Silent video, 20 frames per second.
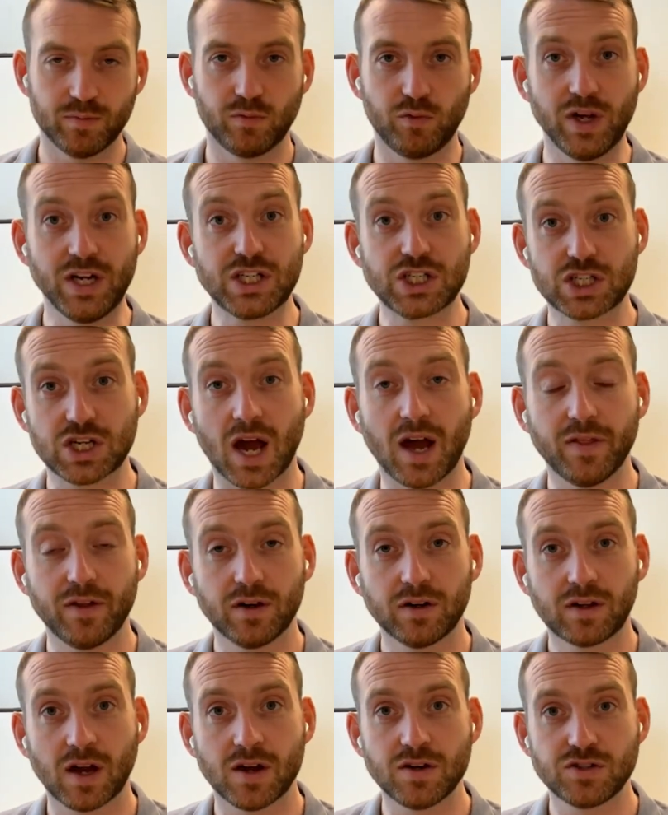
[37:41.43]
reached
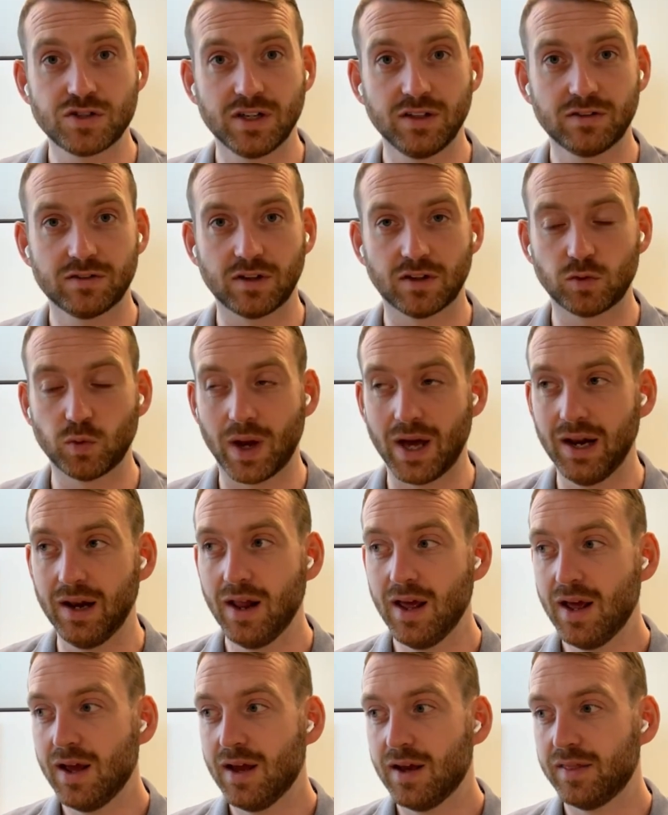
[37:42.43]
other countries as
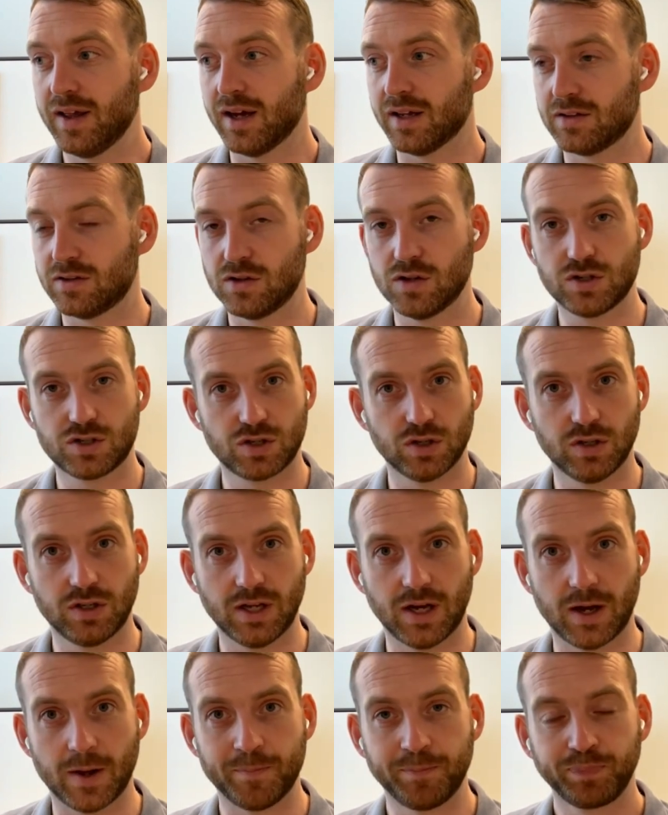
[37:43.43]
well, that you should
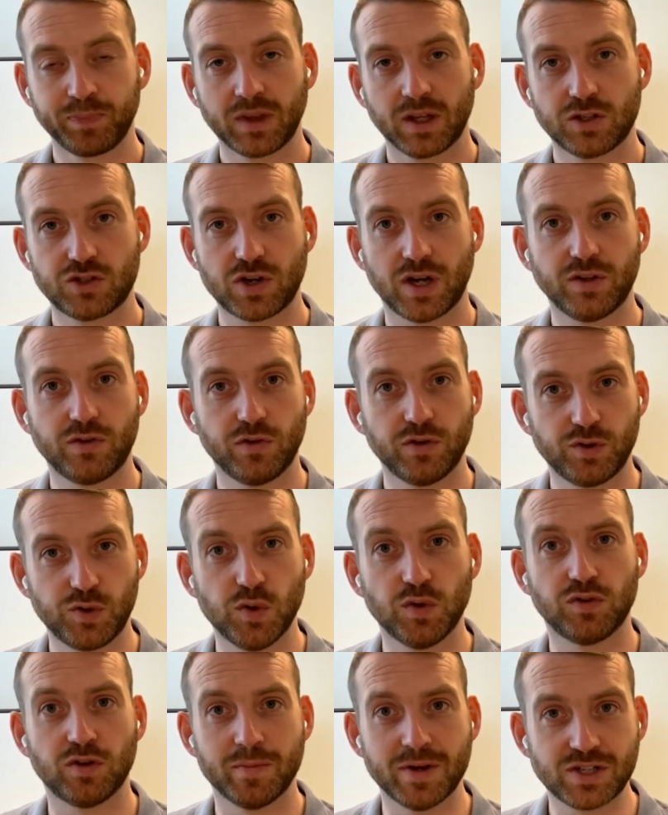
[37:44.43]
try to
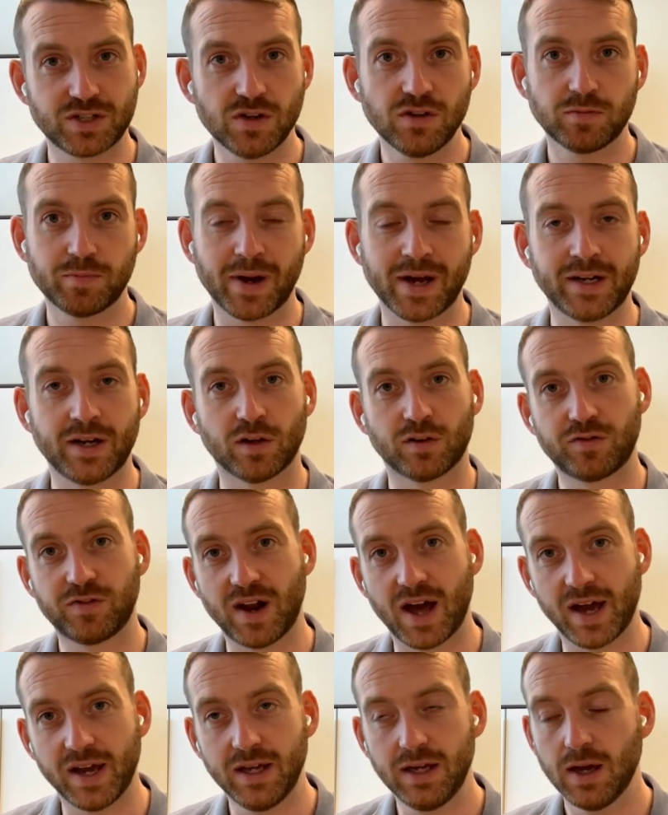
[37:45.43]
reduce emissions by not
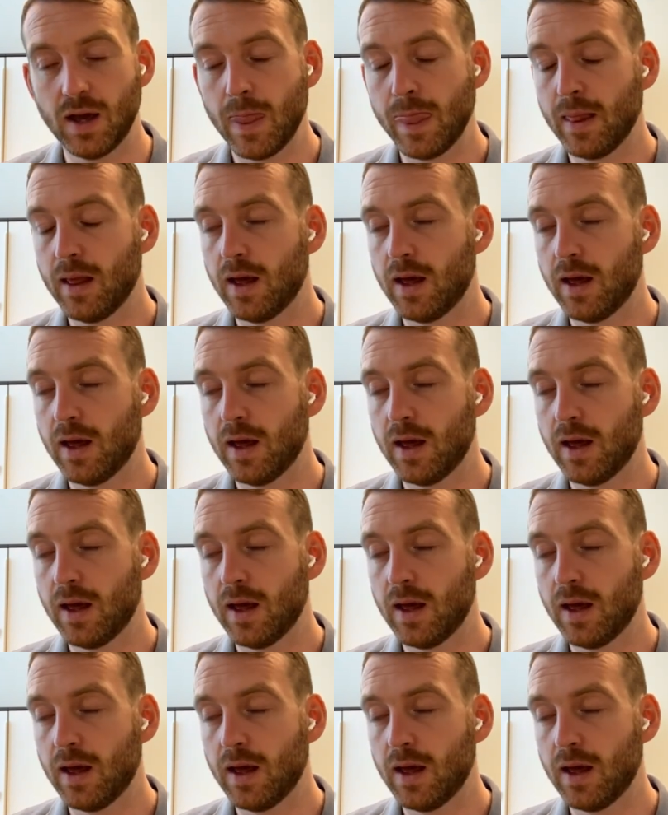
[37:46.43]
flying.